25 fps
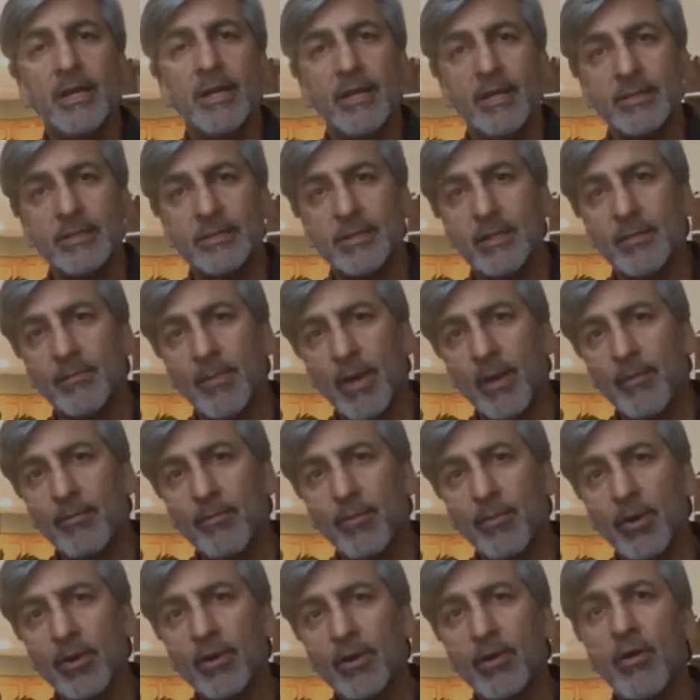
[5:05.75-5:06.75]
It's in my
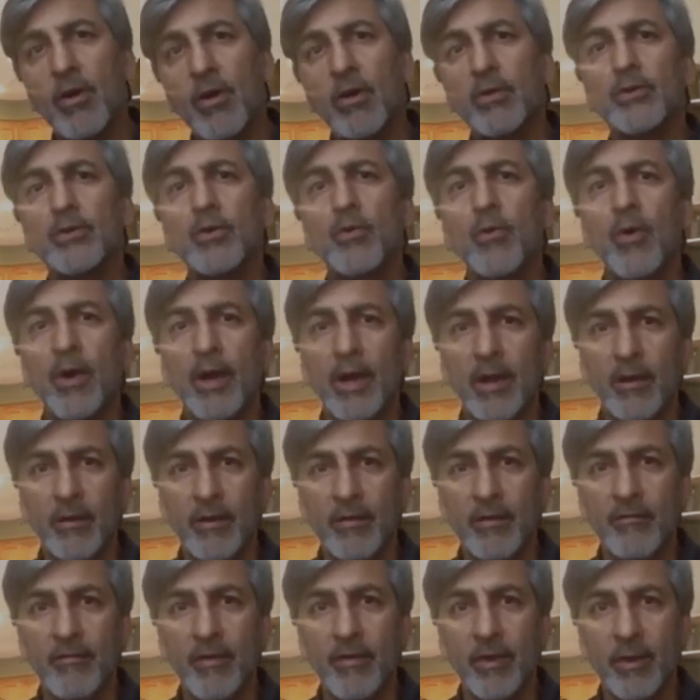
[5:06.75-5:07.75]
book called
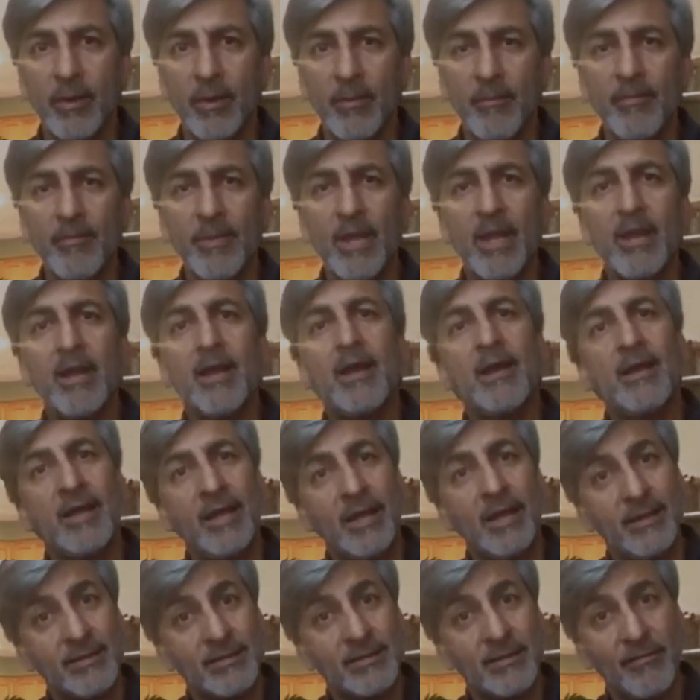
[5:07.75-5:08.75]
Quaere Verum.
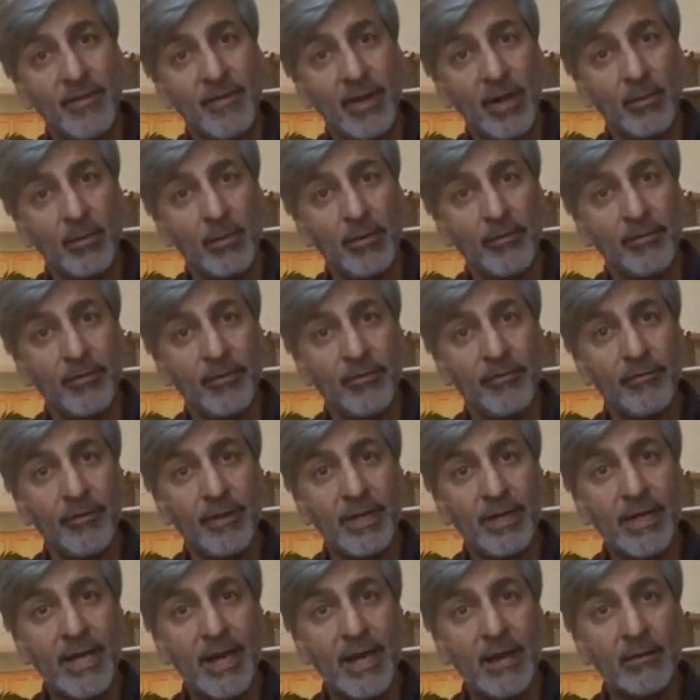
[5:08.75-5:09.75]
It is available for
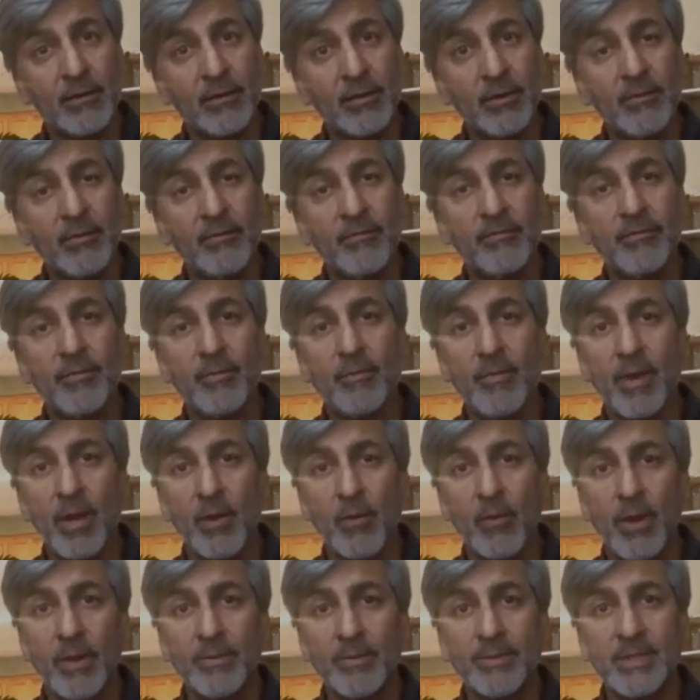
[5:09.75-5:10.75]
free download from my
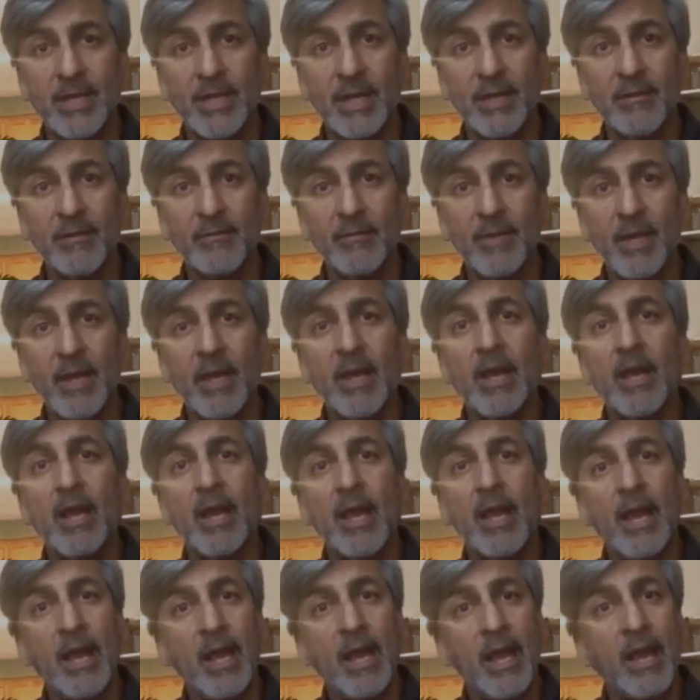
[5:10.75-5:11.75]
website.
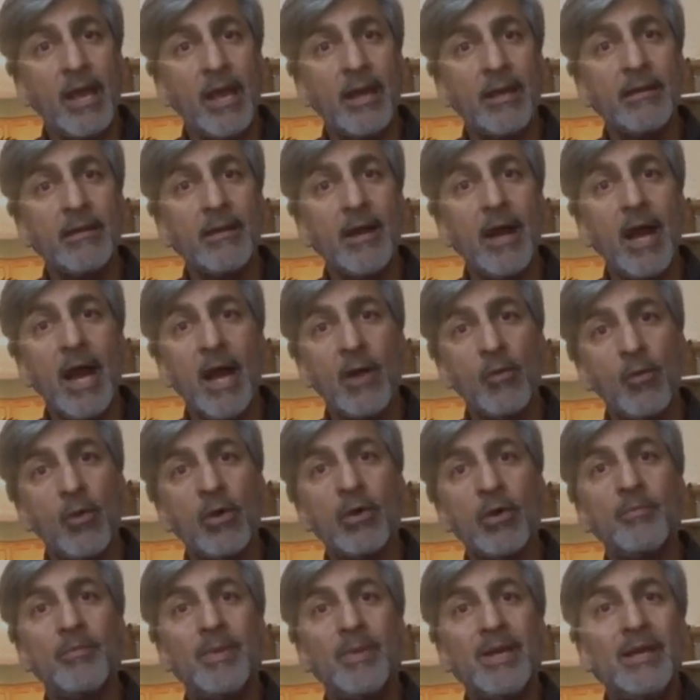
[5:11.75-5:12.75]
And I
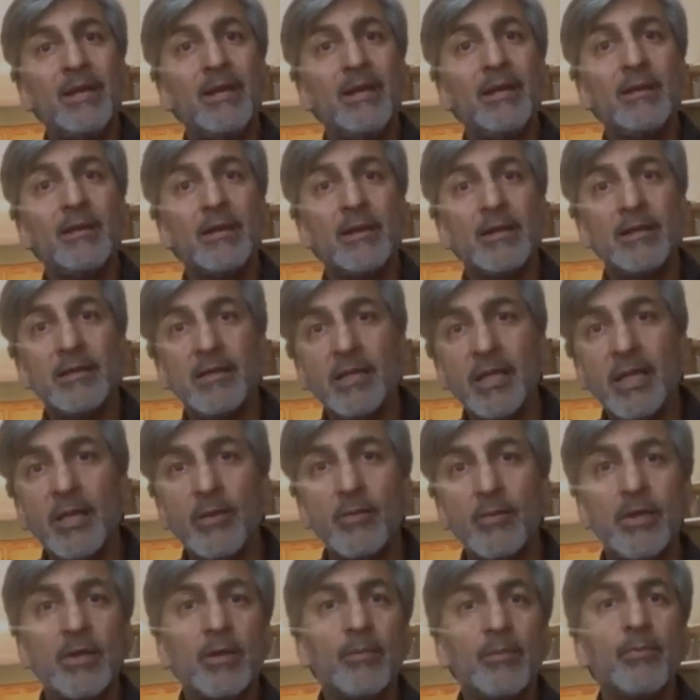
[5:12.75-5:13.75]
will be
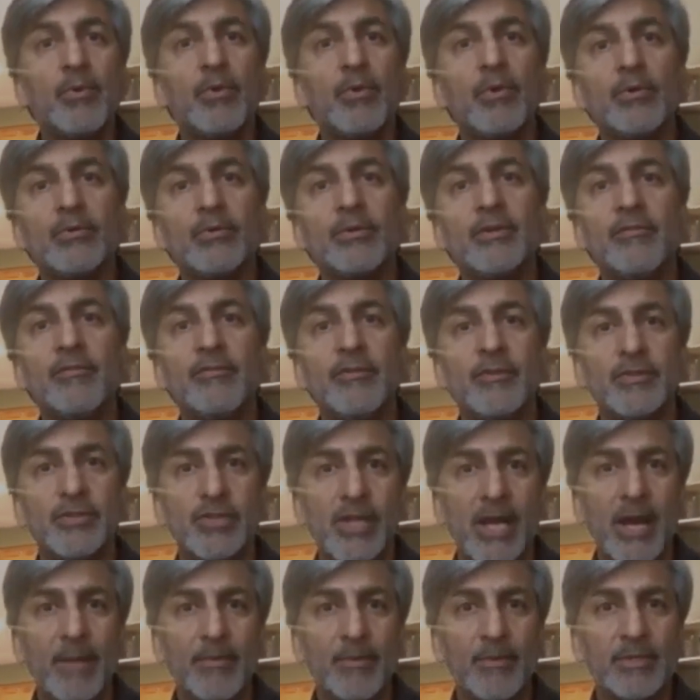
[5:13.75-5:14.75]
continuing to pull different
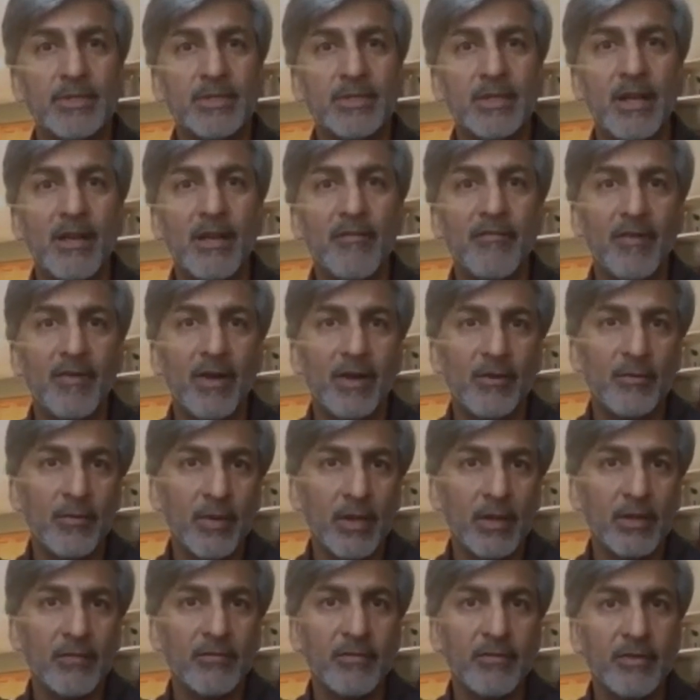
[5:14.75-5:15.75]
chapters that I find
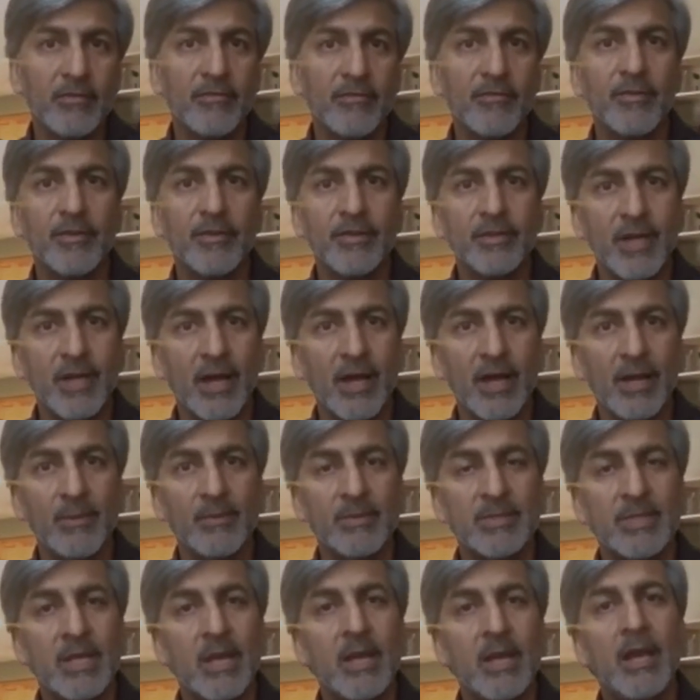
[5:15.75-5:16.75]
relevant for the
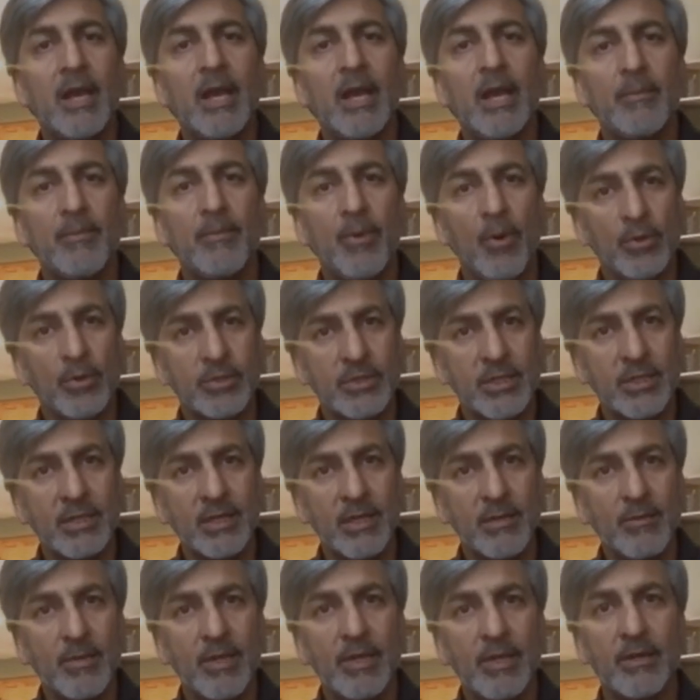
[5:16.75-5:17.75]
times and posting
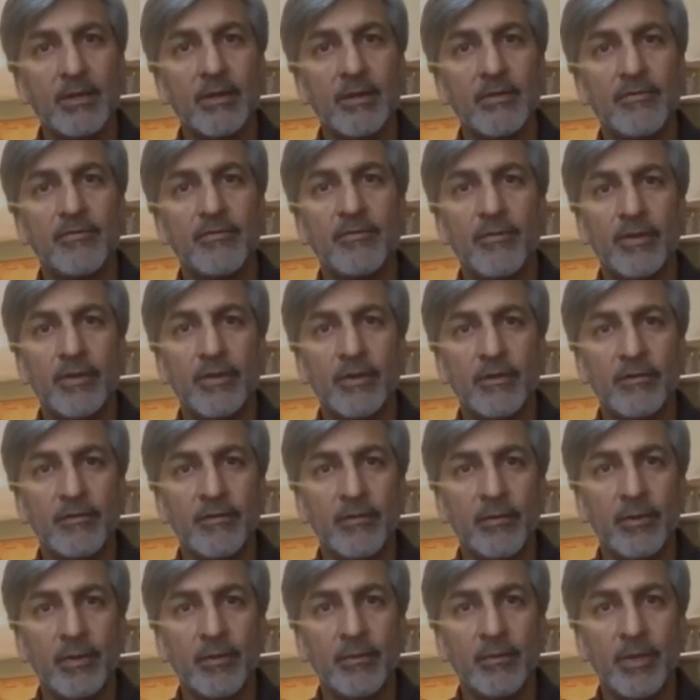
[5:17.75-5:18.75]
them here for your
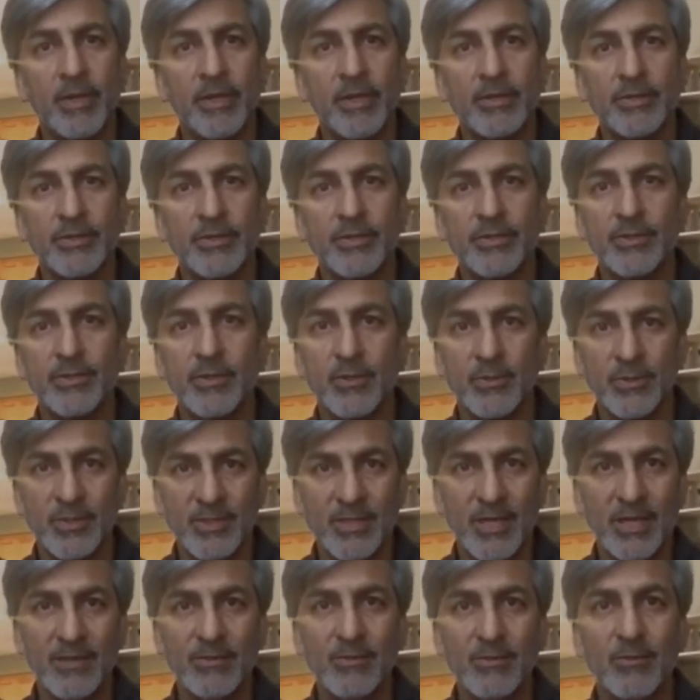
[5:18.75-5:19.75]
viewing pleasure. So
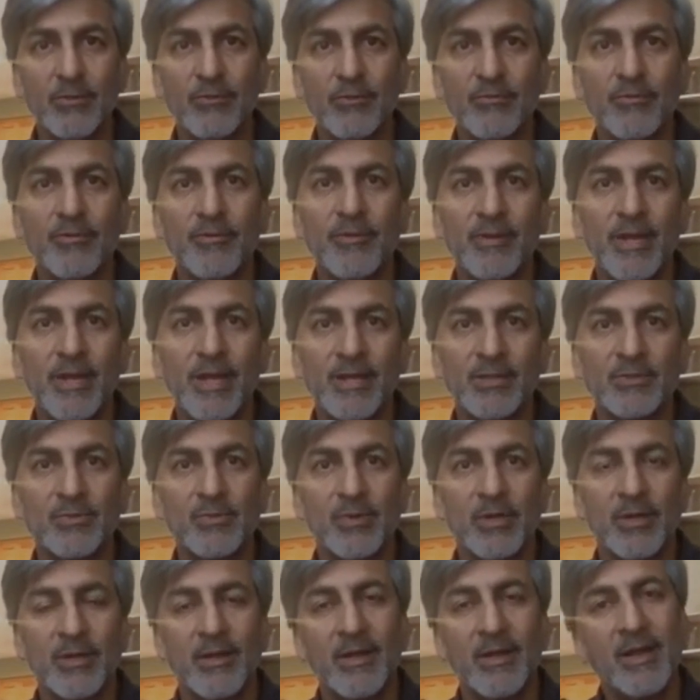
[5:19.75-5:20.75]
stay tuned for the next
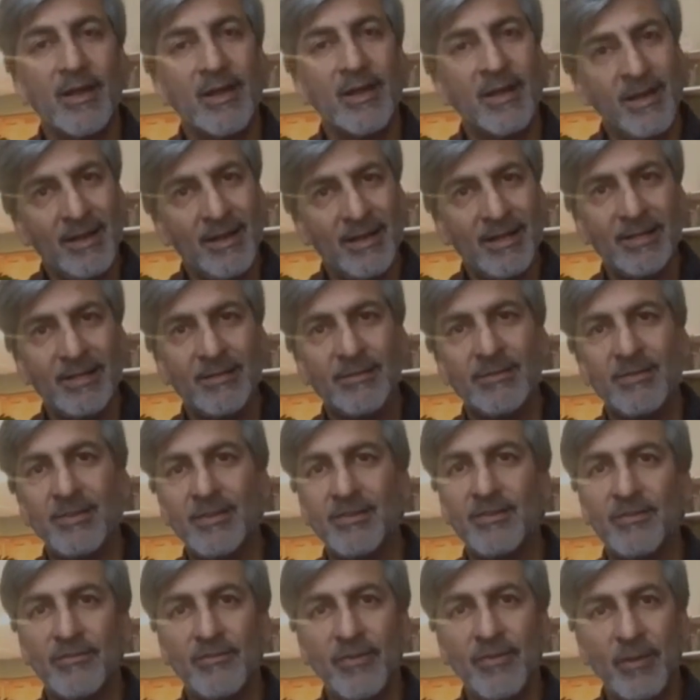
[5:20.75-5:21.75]
one.
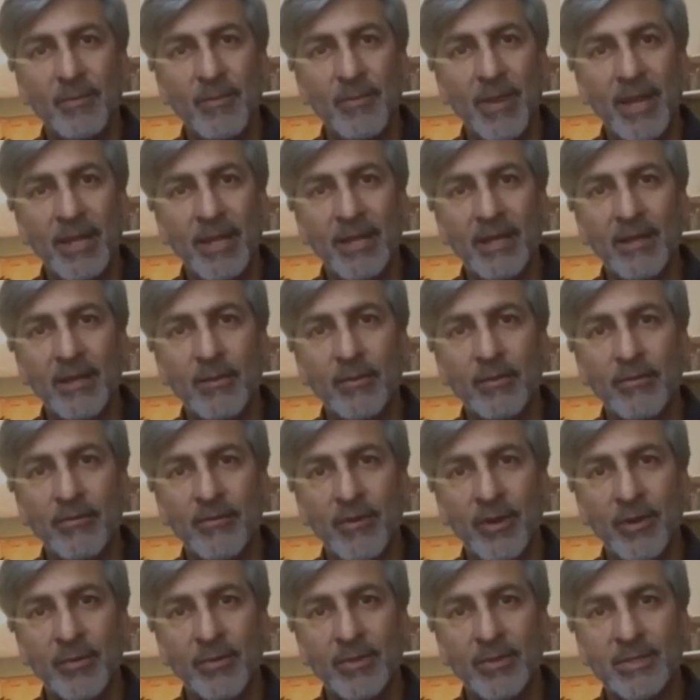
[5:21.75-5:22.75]
This is Vic Bangia with
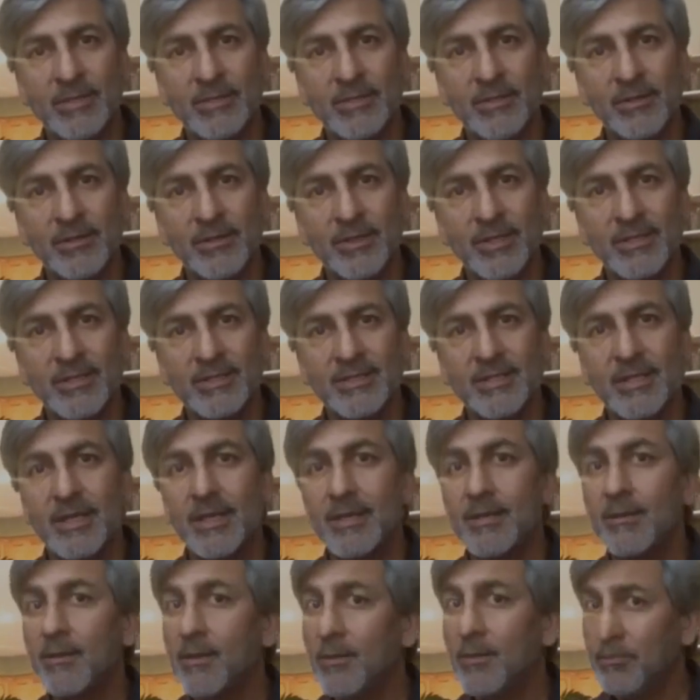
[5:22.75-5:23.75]
Verum Consulting
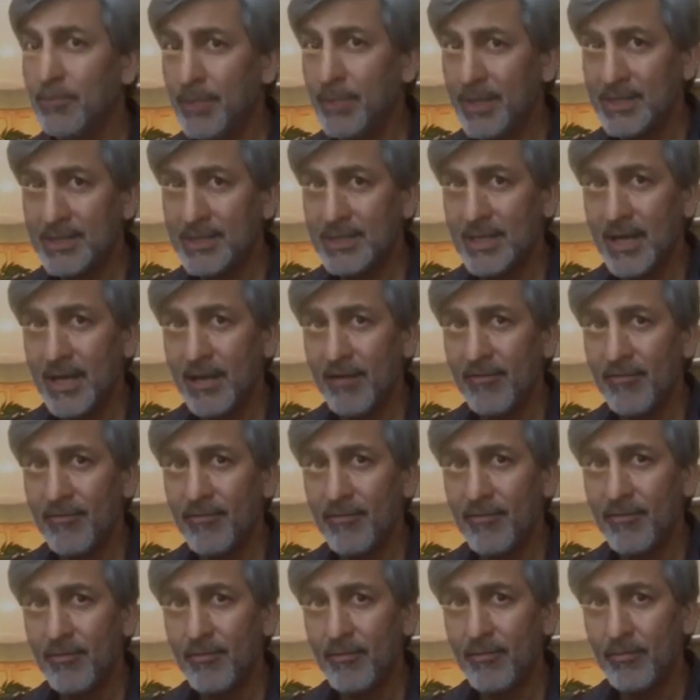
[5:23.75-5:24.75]
saying be
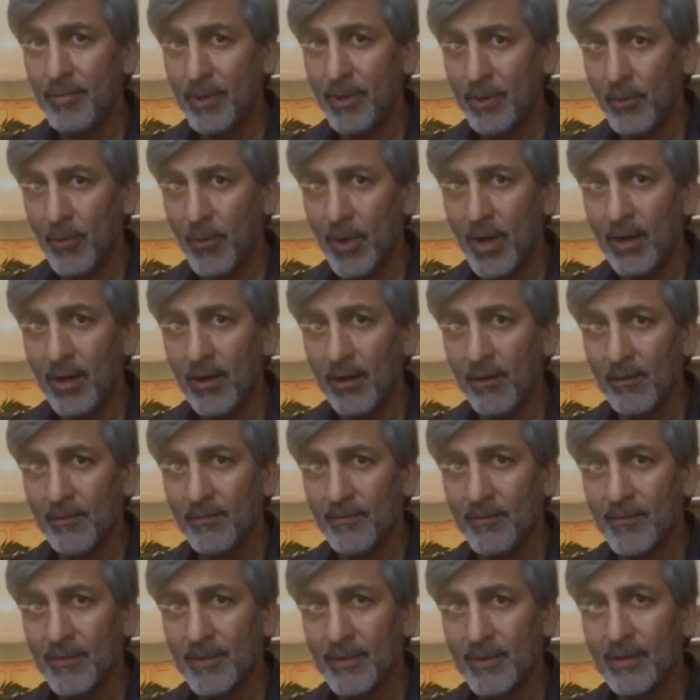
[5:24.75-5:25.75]
safe, be well,
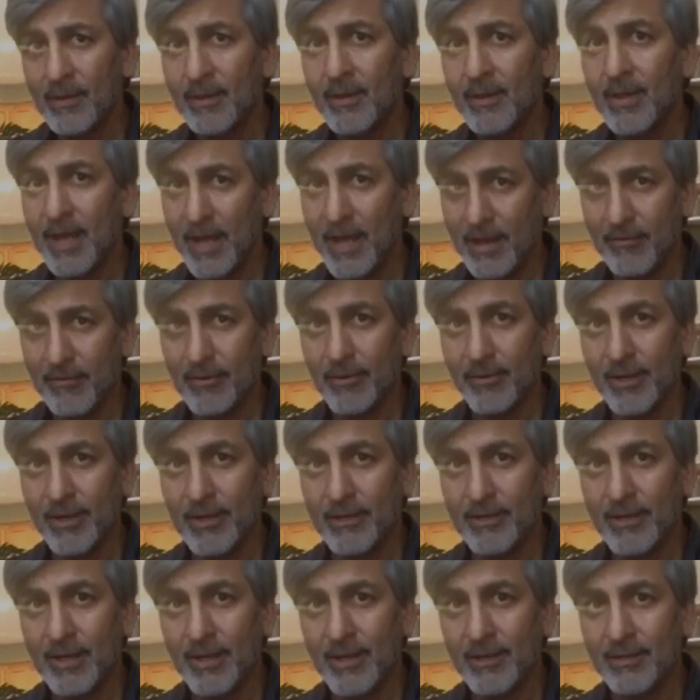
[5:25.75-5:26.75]
and have a
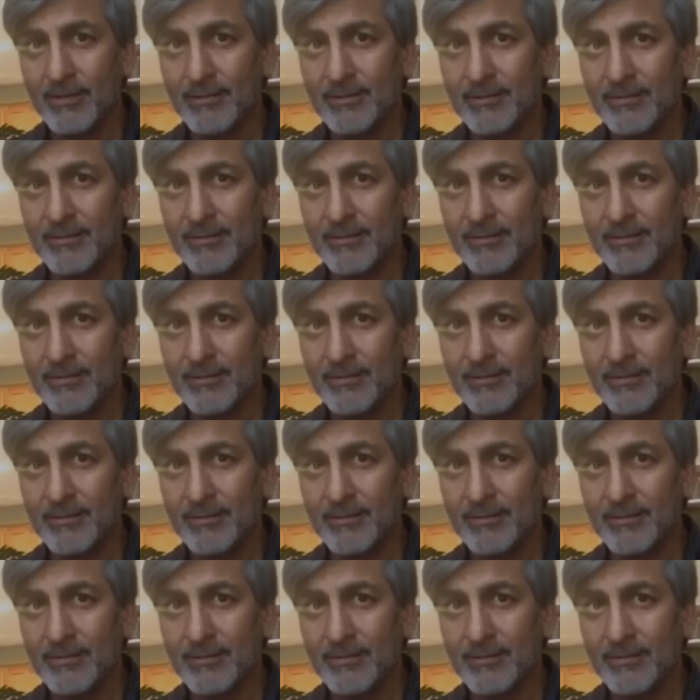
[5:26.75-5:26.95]
great day.